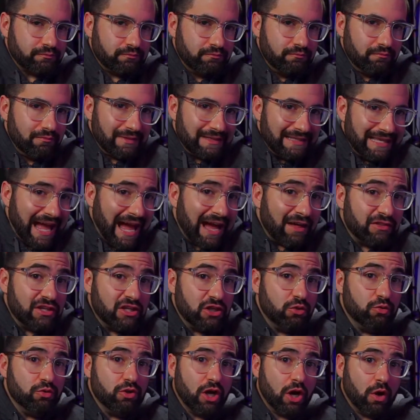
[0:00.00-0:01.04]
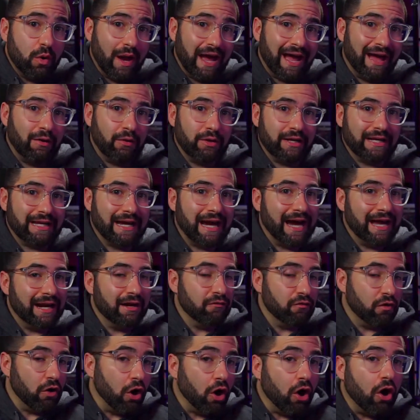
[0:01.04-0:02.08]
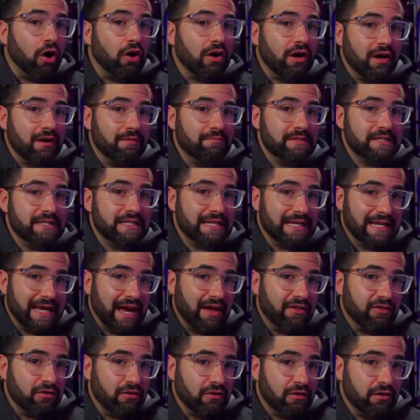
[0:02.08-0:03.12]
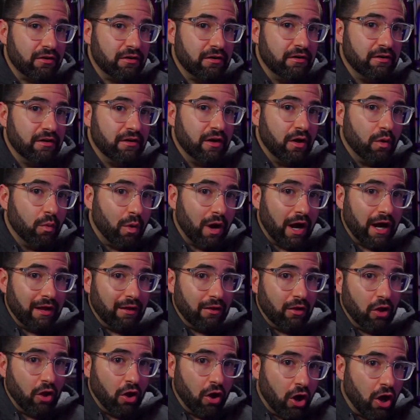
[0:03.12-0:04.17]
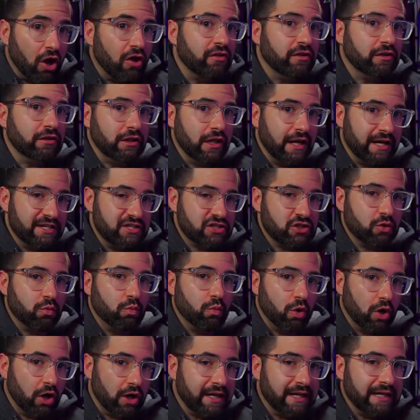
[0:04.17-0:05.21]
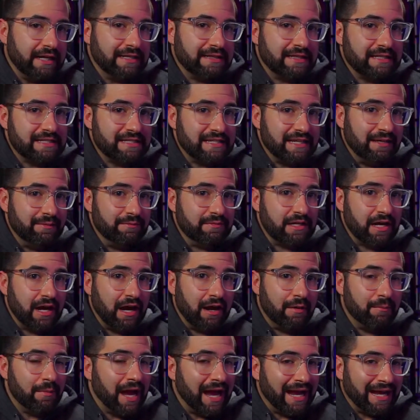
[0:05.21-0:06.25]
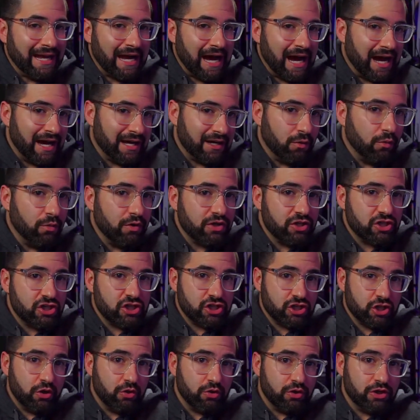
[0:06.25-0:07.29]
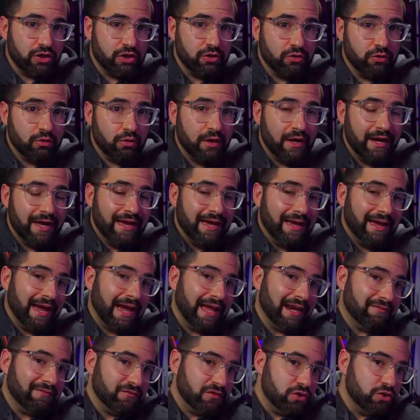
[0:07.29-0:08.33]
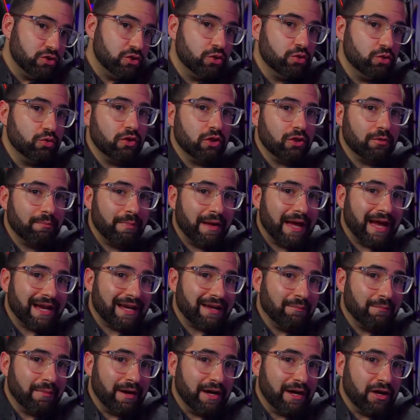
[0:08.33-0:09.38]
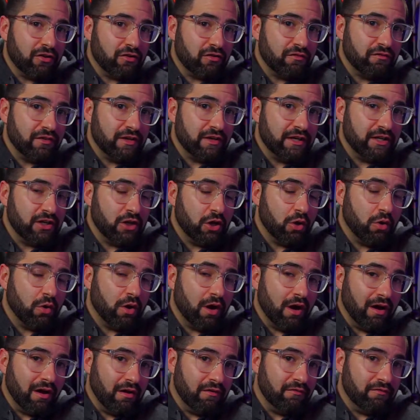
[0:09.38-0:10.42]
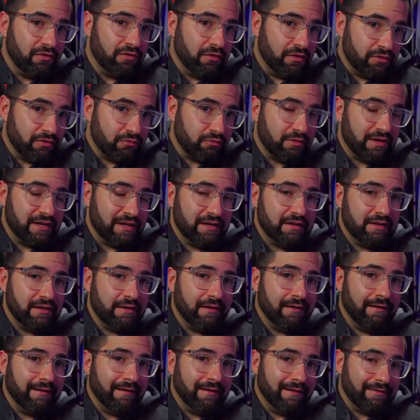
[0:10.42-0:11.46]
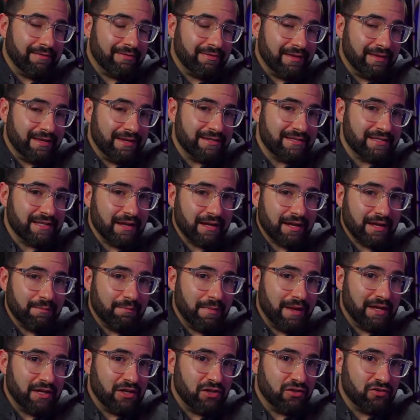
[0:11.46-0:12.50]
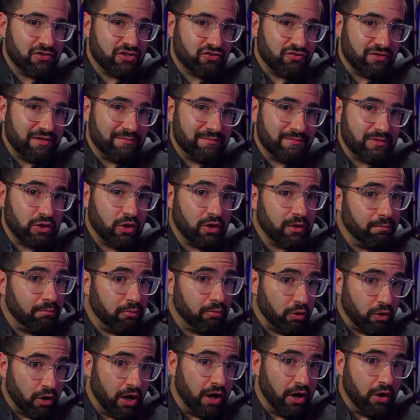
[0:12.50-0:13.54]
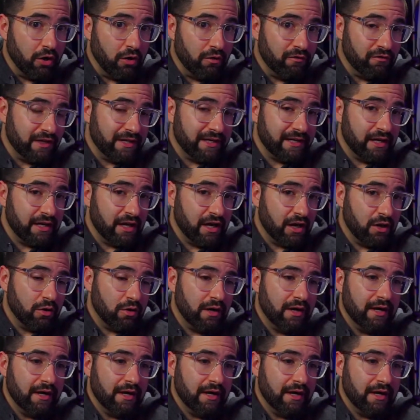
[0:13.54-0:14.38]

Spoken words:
now that you know how it kind of all comes together while all the lights are working at the same time, I kind of want to show you. And if you do look back at my other video of the 3 things that can make your streams look pro video,